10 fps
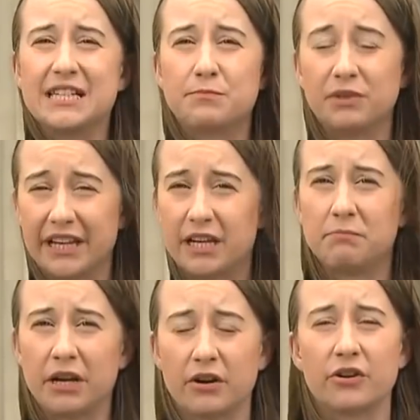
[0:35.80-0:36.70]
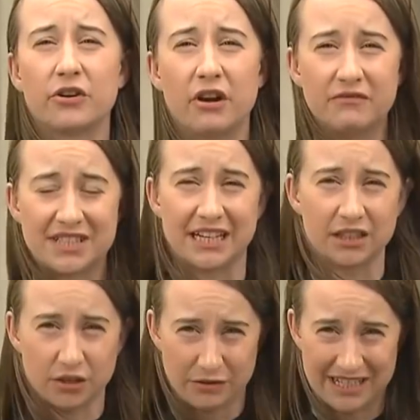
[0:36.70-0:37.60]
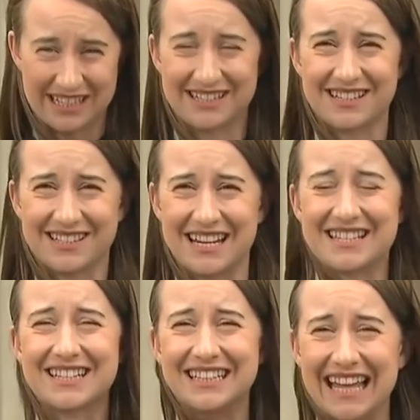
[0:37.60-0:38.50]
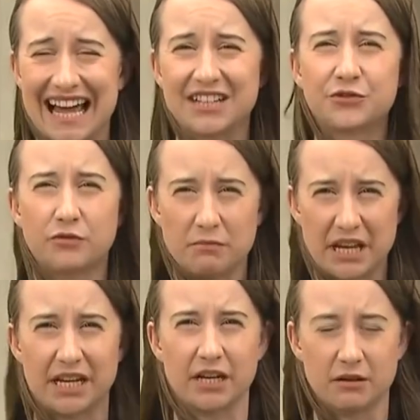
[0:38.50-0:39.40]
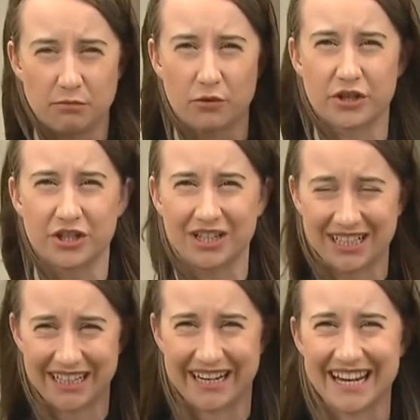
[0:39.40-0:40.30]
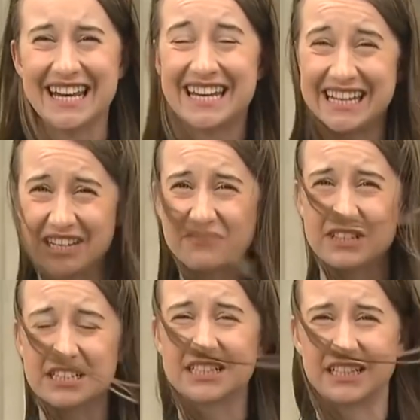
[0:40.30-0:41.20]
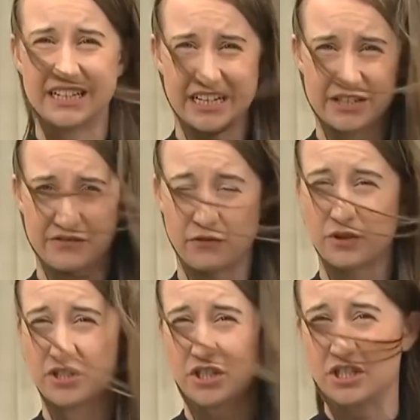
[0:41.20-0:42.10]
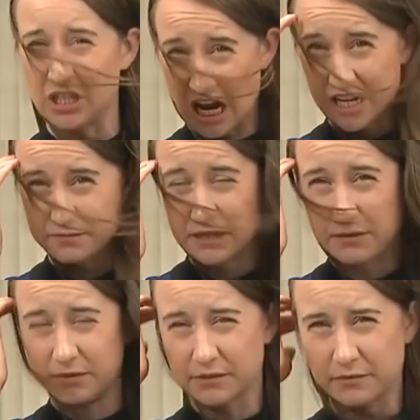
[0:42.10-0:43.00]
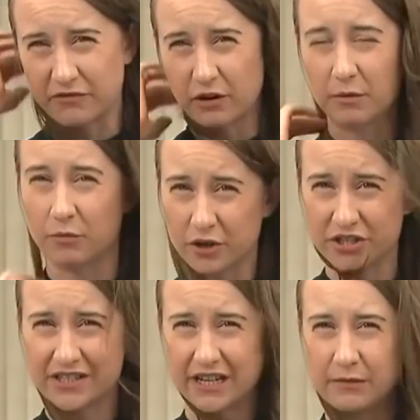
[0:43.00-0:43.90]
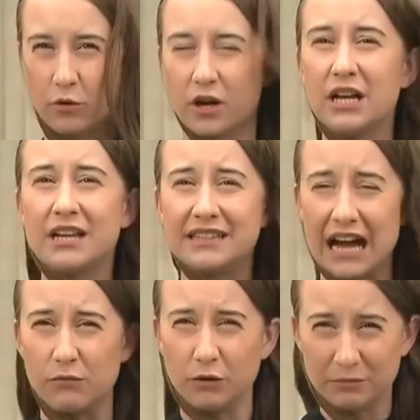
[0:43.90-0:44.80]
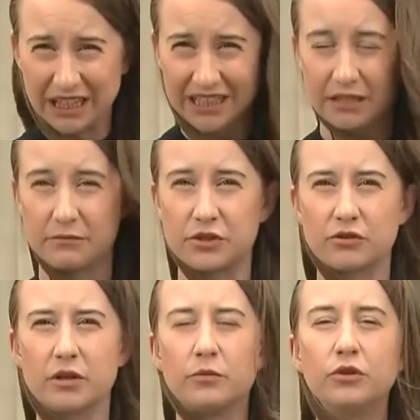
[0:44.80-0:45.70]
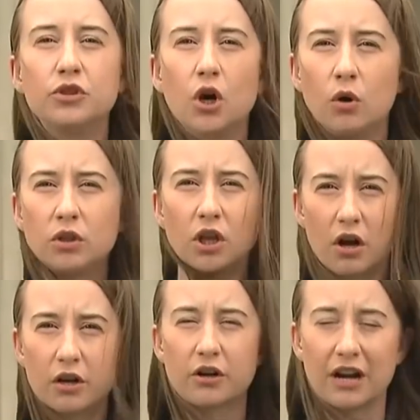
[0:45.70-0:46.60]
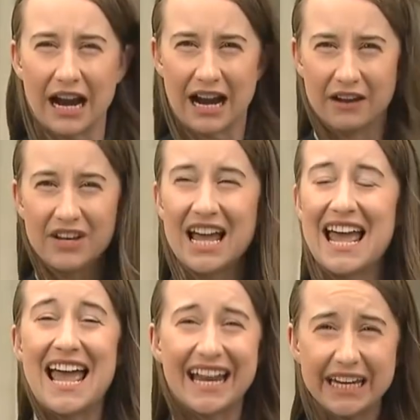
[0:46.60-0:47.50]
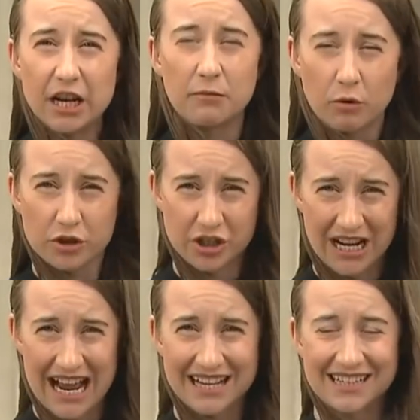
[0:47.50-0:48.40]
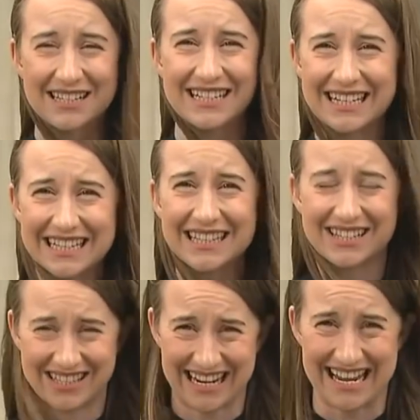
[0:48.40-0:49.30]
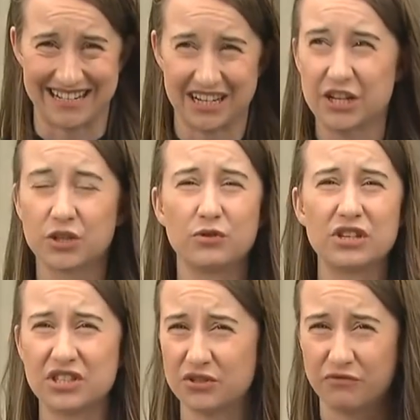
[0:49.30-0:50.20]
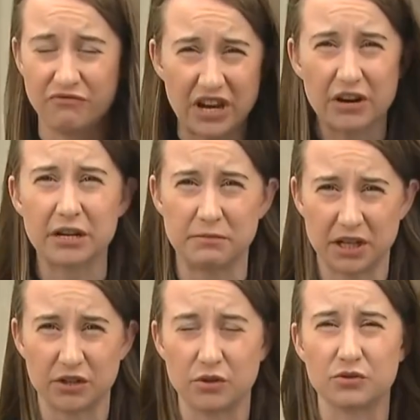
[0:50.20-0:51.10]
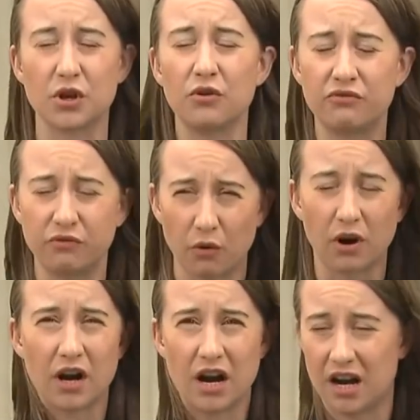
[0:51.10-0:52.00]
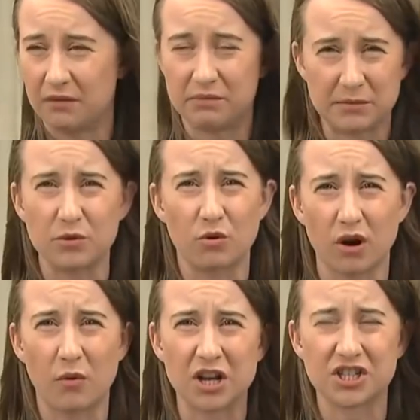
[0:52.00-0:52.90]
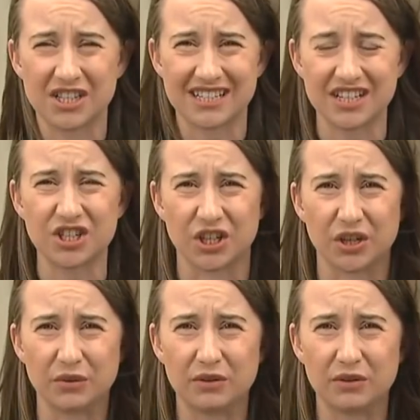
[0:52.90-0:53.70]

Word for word: is Planned Parenthood of St. Louis is the state's last remaining abortion clinic. If this clinic is forced to not be able to perform abortions anymore, that will mean that Missouri will no longer have any abortion access in the state. So this is very big news for people who are watching this issue.